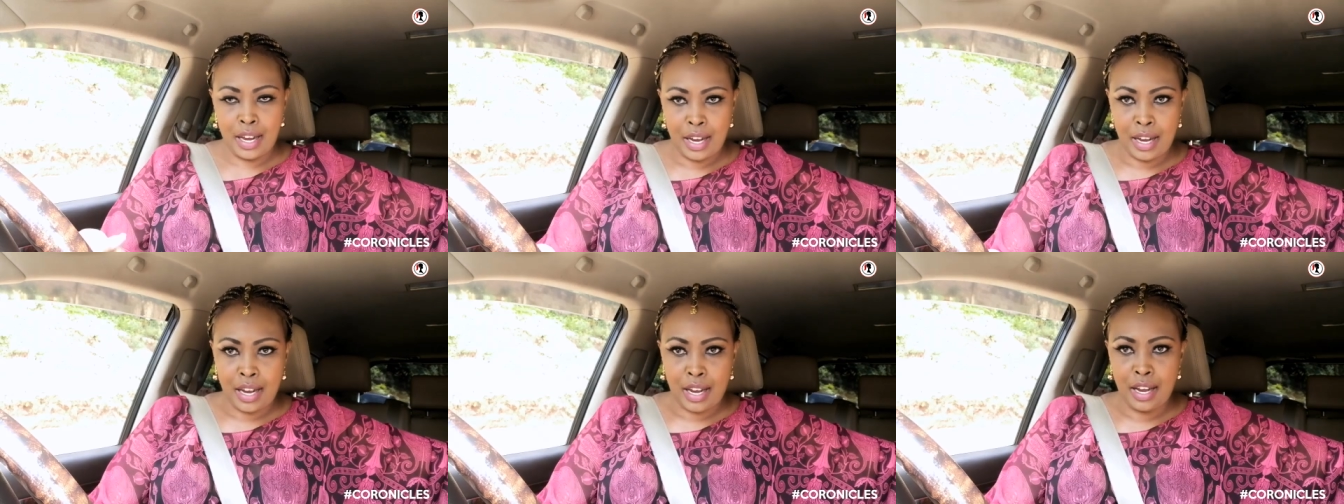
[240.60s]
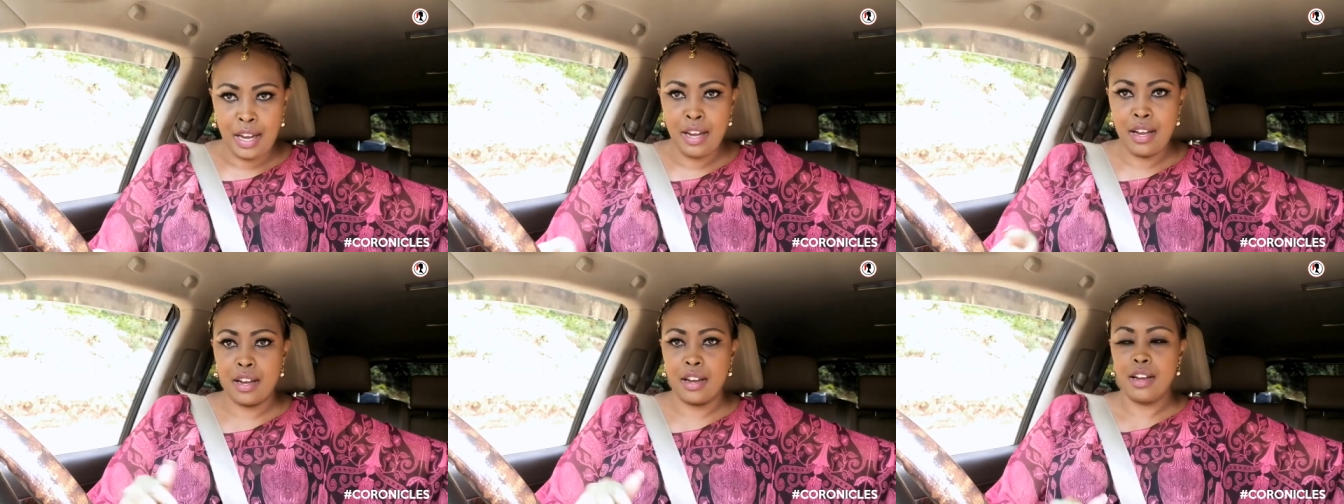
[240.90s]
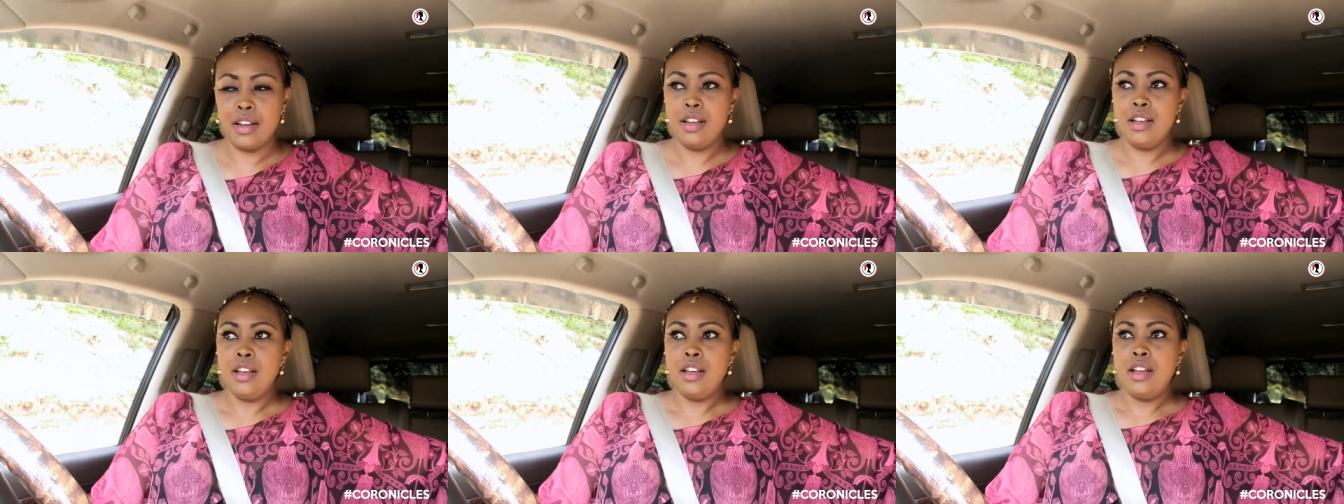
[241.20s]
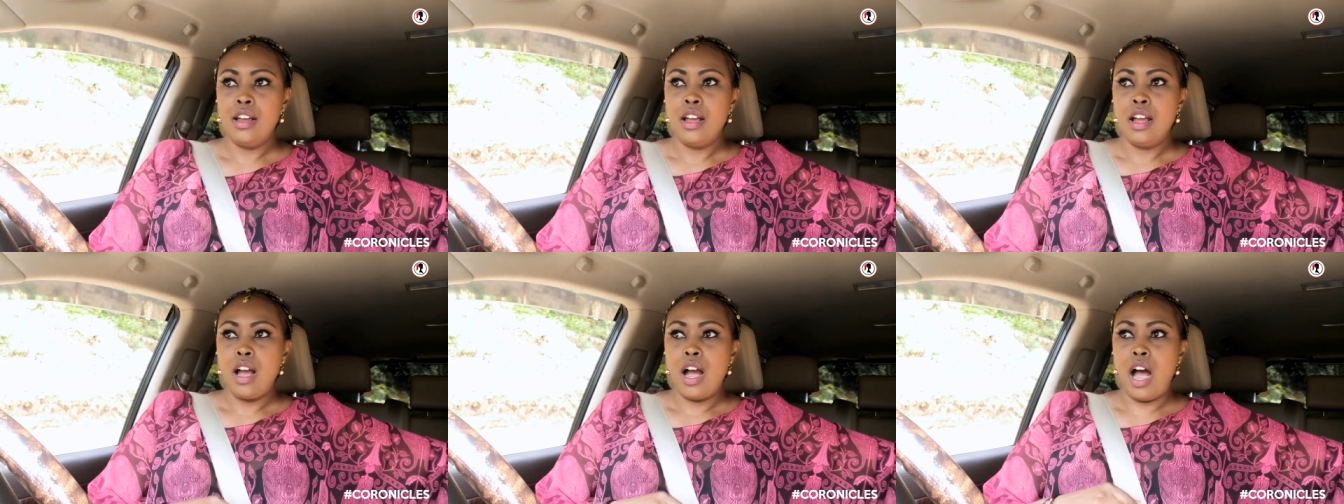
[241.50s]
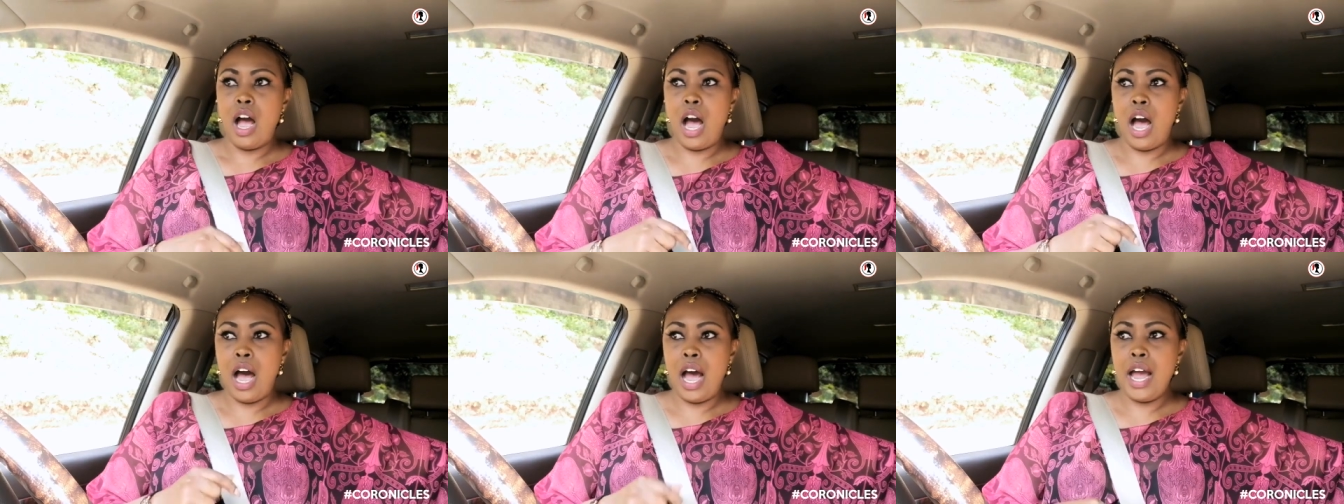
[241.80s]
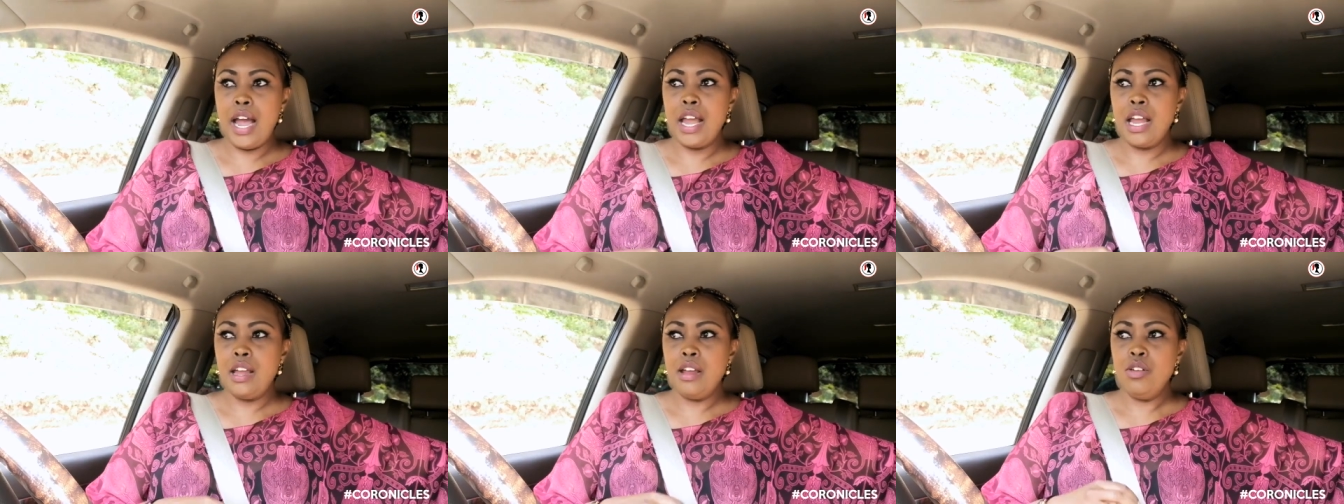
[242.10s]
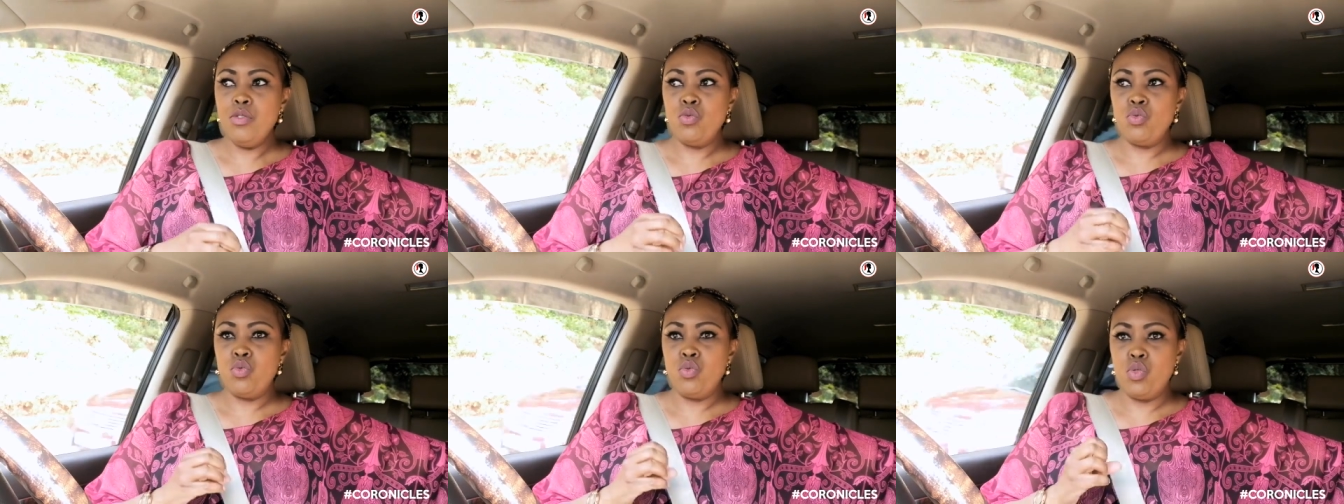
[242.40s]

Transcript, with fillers: Uh -huh I